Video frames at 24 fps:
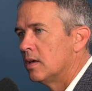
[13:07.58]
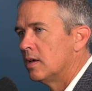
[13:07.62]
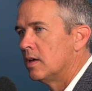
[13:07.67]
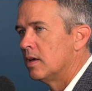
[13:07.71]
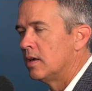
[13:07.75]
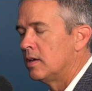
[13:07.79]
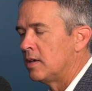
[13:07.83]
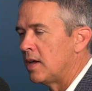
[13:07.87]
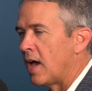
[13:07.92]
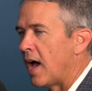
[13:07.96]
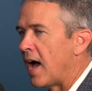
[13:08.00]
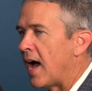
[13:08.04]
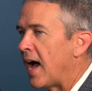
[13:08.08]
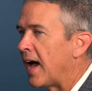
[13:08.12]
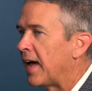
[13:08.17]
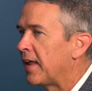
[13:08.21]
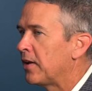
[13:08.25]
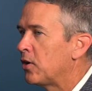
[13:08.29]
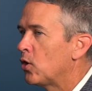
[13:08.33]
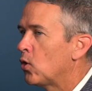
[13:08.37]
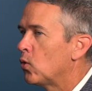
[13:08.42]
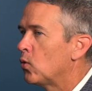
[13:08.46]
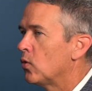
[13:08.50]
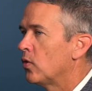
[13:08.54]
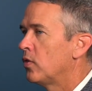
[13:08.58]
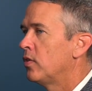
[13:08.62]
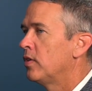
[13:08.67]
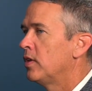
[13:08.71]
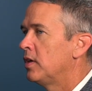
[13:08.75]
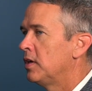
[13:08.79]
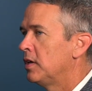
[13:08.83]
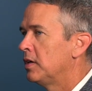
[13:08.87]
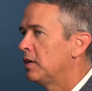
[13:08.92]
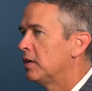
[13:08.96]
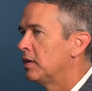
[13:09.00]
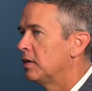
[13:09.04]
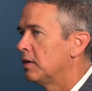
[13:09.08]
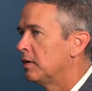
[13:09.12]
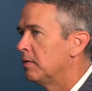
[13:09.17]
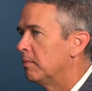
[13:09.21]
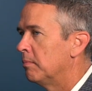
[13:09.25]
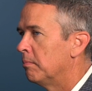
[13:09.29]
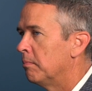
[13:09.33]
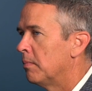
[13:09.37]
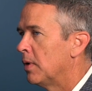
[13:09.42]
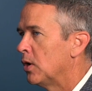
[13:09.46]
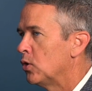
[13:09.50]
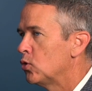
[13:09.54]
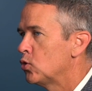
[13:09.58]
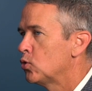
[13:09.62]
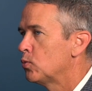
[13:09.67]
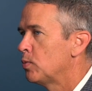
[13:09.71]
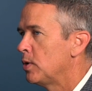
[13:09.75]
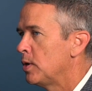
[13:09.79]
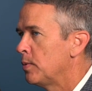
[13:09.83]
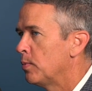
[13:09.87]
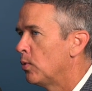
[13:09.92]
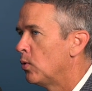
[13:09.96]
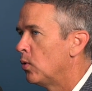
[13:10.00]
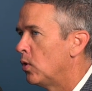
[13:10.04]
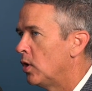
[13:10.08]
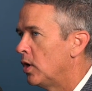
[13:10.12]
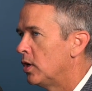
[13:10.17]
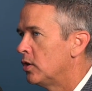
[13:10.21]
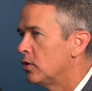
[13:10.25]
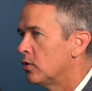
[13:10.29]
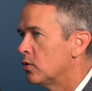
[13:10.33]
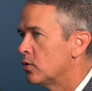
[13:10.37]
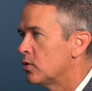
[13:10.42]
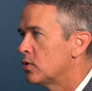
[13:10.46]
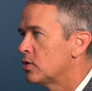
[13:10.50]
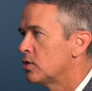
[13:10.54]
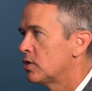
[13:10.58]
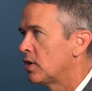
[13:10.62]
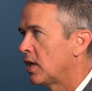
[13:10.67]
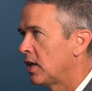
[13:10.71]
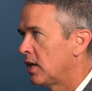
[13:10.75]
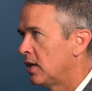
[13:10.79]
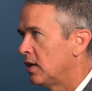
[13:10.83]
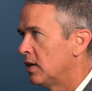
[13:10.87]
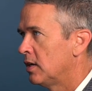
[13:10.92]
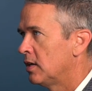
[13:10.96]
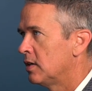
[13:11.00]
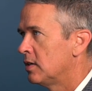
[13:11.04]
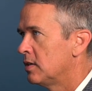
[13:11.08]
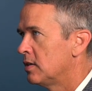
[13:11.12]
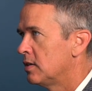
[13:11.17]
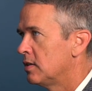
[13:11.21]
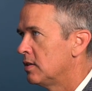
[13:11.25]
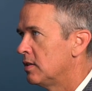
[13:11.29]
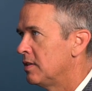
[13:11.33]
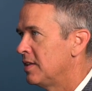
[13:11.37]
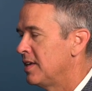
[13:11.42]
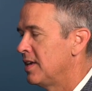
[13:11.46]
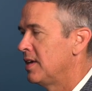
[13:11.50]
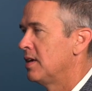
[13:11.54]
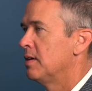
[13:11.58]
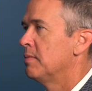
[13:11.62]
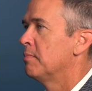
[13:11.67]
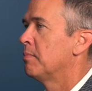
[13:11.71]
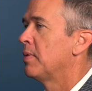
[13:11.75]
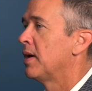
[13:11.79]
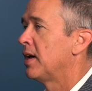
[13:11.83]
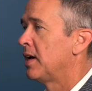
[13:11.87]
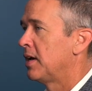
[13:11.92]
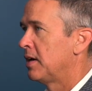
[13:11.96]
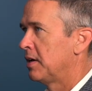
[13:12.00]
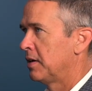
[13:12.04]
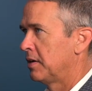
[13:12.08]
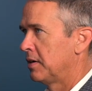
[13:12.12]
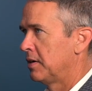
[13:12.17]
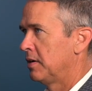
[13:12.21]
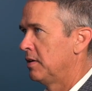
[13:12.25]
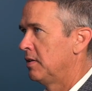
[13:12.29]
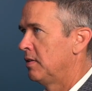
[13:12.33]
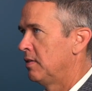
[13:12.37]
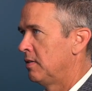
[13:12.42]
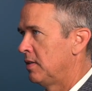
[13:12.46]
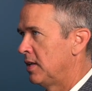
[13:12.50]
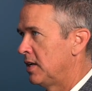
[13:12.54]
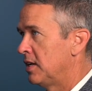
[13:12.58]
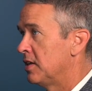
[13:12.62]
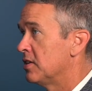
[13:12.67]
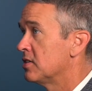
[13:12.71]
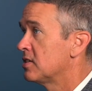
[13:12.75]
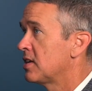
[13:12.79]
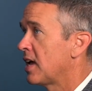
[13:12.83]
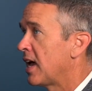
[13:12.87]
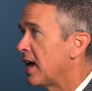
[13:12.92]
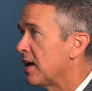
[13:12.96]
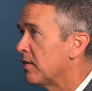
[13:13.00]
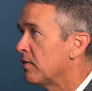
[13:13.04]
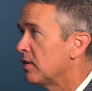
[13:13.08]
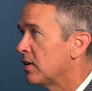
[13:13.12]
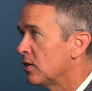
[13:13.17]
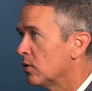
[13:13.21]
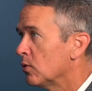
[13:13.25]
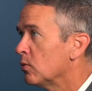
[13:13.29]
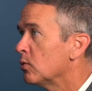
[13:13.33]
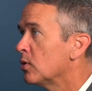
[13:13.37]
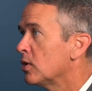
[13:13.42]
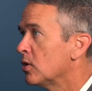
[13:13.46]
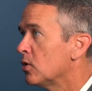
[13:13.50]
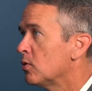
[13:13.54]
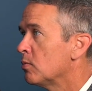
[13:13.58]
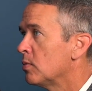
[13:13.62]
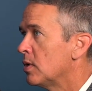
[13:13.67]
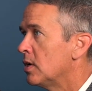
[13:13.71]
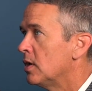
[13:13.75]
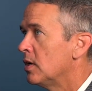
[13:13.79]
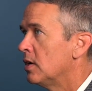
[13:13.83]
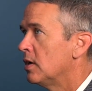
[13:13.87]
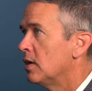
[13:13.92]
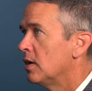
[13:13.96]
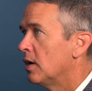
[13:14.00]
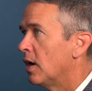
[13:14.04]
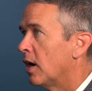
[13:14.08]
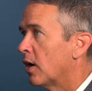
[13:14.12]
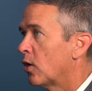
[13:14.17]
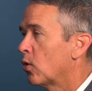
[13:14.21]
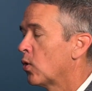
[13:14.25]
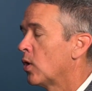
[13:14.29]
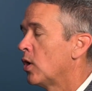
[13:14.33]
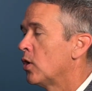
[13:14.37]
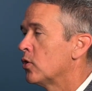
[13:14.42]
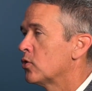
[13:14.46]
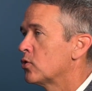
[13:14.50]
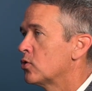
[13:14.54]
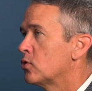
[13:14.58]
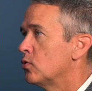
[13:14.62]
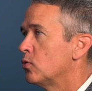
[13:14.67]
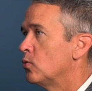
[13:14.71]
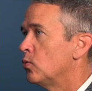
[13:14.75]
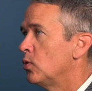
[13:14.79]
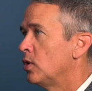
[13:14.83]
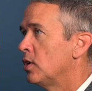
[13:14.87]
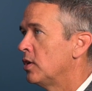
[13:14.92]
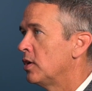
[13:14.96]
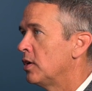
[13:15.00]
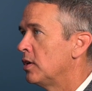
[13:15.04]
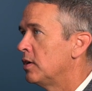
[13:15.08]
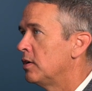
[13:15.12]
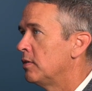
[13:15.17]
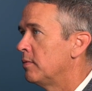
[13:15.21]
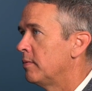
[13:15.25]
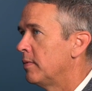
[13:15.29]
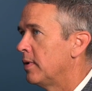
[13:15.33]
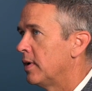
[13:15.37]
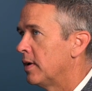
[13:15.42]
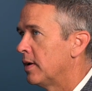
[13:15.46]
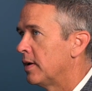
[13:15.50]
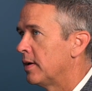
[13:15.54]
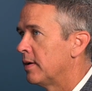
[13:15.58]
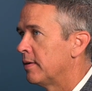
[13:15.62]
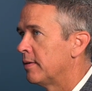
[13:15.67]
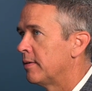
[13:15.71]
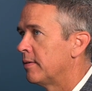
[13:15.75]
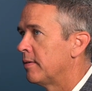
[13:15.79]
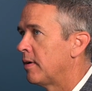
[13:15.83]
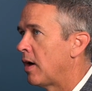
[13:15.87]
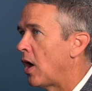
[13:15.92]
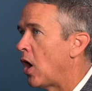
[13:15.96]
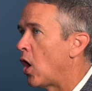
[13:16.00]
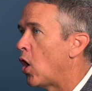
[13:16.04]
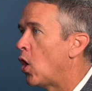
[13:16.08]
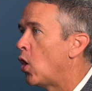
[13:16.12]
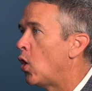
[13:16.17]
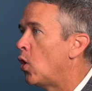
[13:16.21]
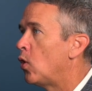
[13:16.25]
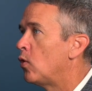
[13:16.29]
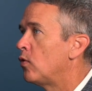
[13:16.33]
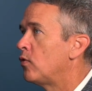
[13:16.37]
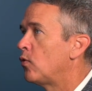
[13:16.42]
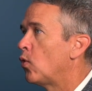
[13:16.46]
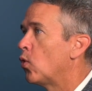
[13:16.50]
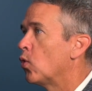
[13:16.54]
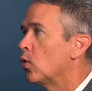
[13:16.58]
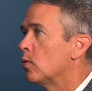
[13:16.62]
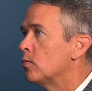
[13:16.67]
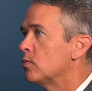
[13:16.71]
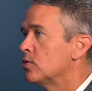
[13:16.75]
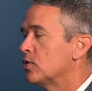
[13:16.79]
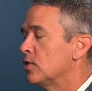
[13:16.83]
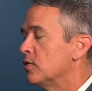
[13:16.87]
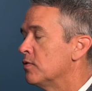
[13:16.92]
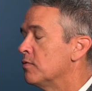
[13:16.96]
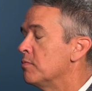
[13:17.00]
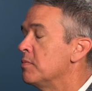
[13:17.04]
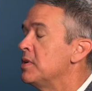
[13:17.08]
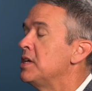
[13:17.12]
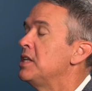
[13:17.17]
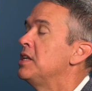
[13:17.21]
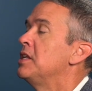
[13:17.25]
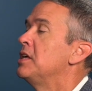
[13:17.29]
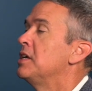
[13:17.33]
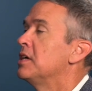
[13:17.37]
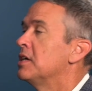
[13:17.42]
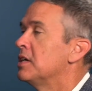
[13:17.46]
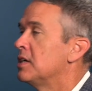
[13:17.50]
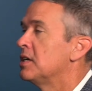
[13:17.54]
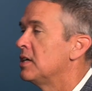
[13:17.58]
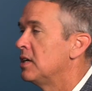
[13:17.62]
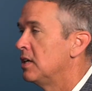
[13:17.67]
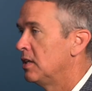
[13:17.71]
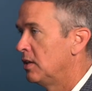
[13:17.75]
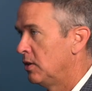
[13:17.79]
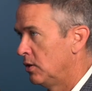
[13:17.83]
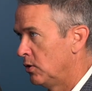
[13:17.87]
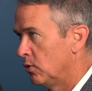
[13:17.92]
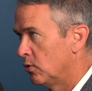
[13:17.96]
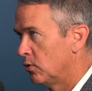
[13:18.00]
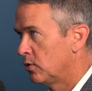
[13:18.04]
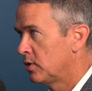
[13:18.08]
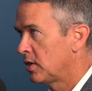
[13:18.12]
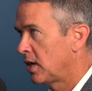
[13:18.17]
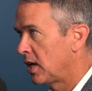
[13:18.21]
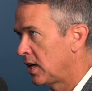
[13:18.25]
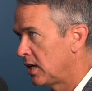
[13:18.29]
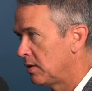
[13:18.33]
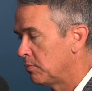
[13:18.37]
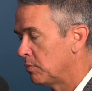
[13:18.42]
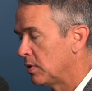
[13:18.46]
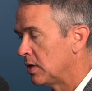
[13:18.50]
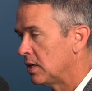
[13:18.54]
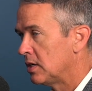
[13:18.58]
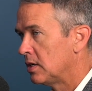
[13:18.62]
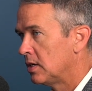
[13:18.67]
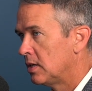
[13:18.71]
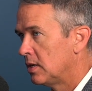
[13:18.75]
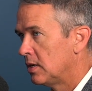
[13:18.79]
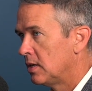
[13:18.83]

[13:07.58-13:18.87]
Yeah, I don't think most people understand the impact that it's having on them across really all forms of media and entertainment.